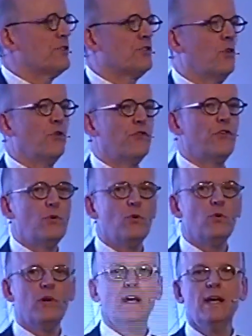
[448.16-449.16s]
so
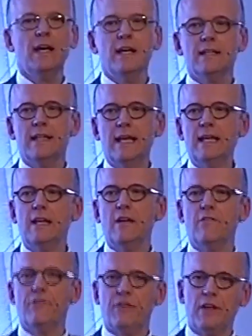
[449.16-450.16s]
few, then
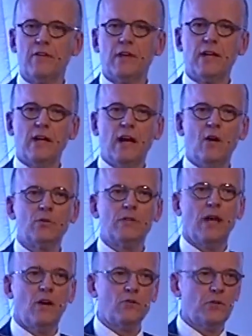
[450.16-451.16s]
figuring out
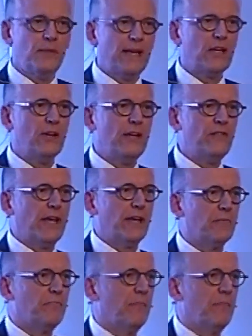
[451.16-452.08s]
how to make a living.